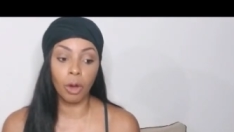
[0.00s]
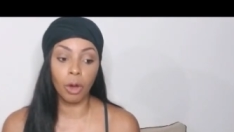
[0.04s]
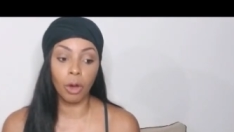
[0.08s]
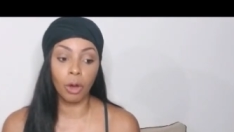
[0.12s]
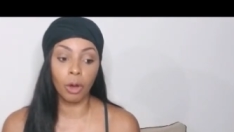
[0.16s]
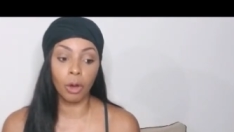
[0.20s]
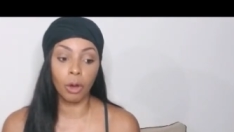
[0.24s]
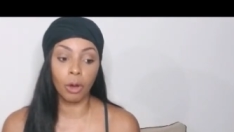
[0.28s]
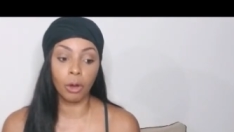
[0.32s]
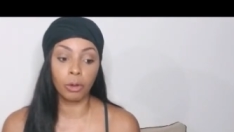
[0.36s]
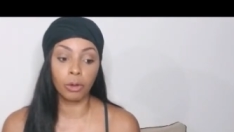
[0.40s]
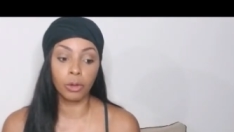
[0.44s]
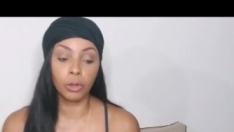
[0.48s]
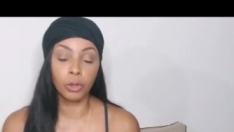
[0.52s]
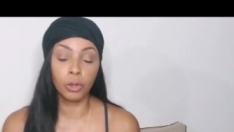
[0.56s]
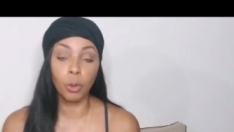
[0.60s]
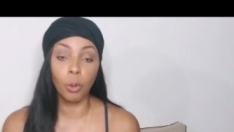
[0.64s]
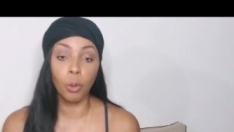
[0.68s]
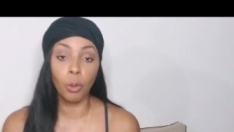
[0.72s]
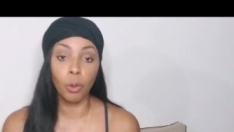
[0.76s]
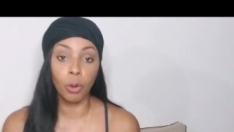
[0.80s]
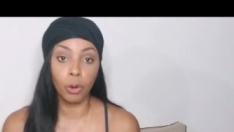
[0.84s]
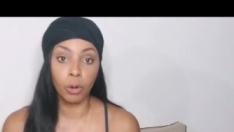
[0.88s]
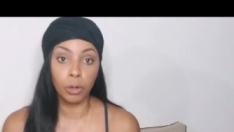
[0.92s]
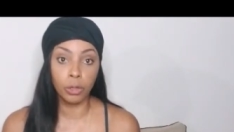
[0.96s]
a
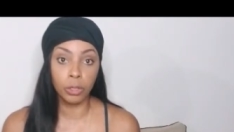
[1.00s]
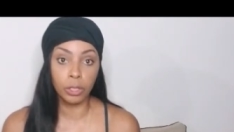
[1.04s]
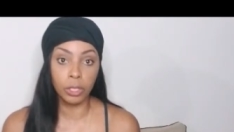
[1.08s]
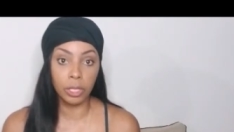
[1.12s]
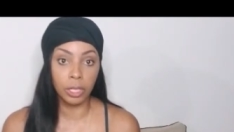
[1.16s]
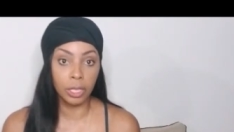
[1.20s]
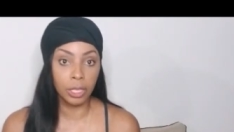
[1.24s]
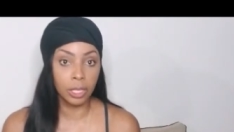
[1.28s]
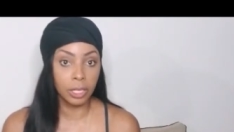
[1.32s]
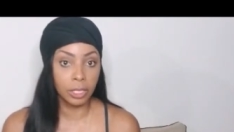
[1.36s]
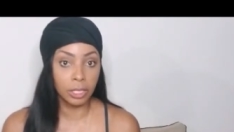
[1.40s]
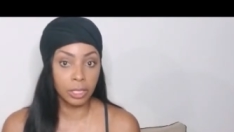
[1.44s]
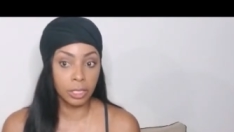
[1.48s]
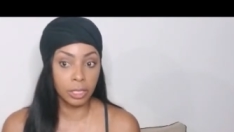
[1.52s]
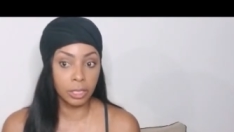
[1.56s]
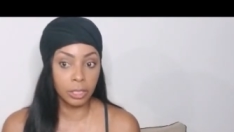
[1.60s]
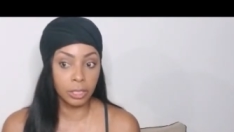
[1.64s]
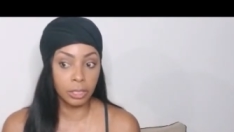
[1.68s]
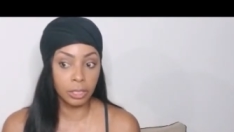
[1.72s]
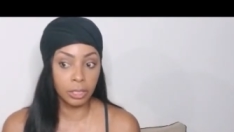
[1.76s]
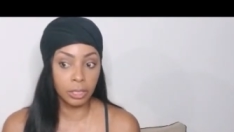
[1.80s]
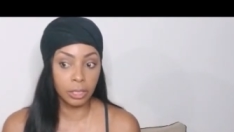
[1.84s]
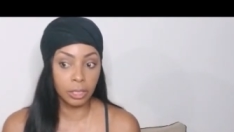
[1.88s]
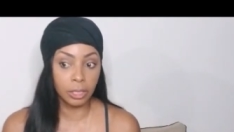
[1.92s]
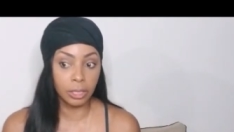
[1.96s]
door to the
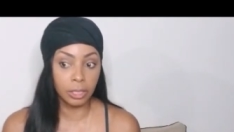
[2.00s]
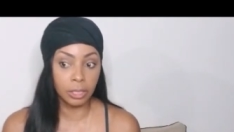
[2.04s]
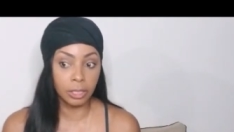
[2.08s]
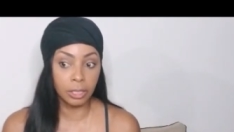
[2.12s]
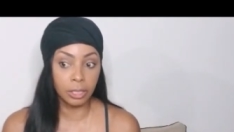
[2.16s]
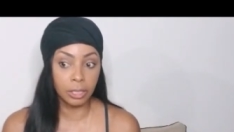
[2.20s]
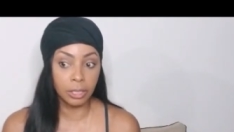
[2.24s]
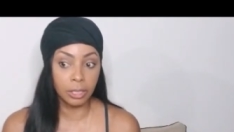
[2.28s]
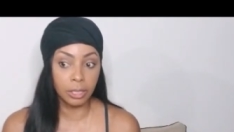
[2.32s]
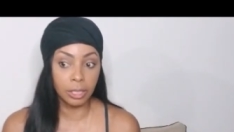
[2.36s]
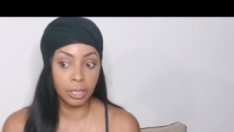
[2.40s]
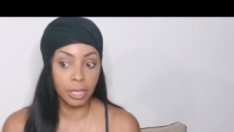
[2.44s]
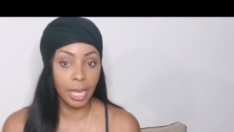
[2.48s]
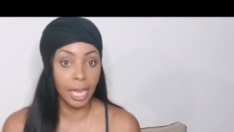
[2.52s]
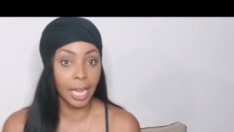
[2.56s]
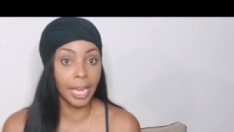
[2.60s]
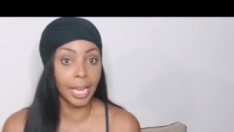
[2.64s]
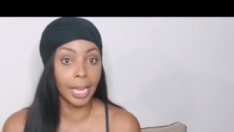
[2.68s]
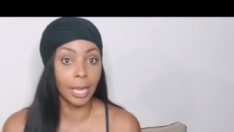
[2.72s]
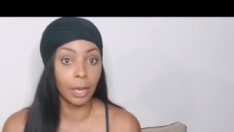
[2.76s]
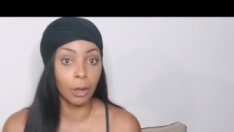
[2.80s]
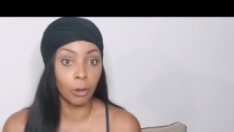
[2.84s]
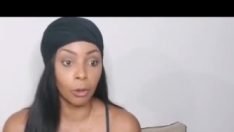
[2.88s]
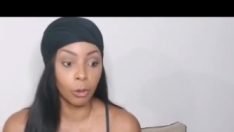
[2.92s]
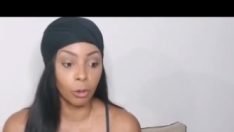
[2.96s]
to
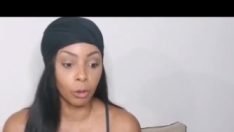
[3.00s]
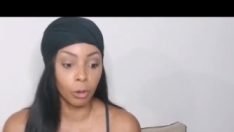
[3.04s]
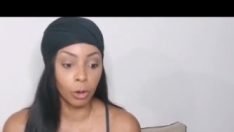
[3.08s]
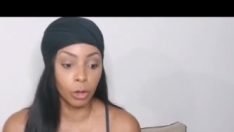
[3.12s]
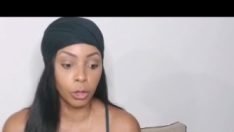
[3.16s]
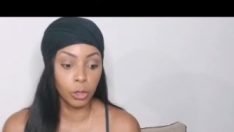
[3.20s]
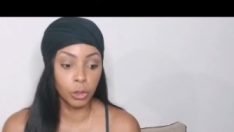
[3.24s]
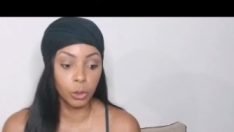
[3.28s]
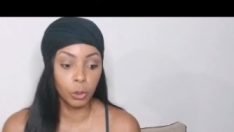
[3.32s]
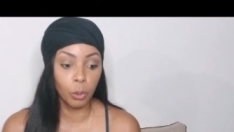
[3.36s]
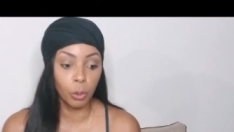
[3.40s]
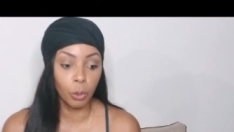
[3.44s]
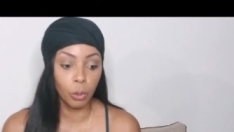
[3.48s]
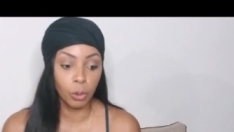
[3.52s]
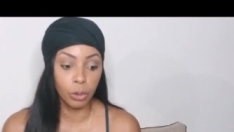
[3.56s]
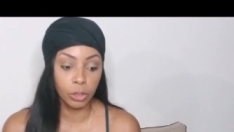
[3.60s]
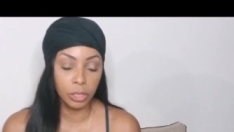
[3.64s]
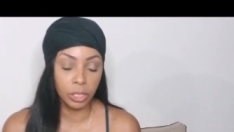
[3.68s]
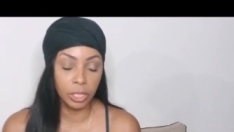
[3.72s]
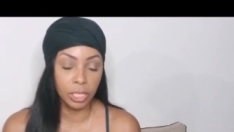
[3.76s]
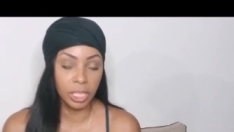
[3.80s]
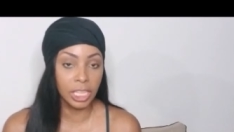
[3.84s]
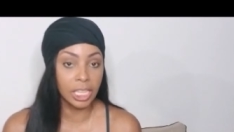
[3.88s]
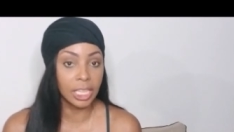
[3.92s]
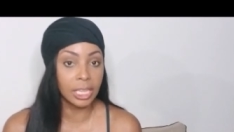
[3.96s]
hell or a door
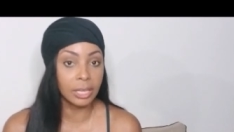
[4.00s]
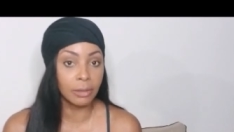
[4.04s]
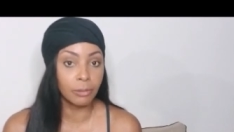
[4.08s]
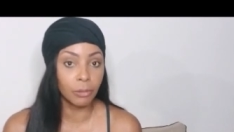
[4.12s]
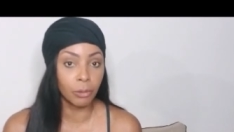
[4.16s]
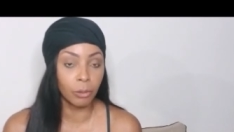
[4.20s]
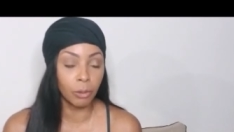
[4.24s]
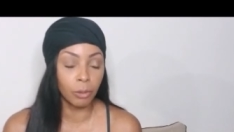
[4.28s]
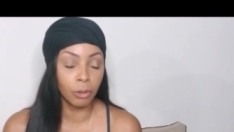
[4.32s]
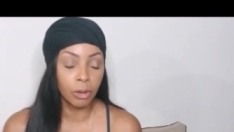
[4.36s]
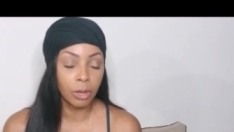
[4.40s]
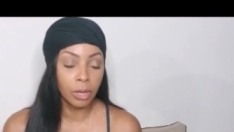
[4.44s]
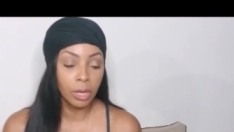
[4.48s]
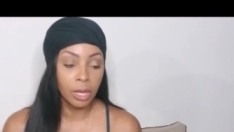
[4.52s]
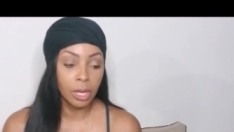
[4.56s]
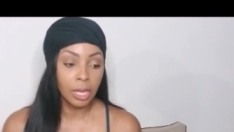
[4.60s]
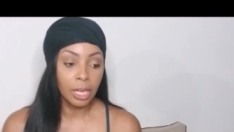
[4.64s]
to evil.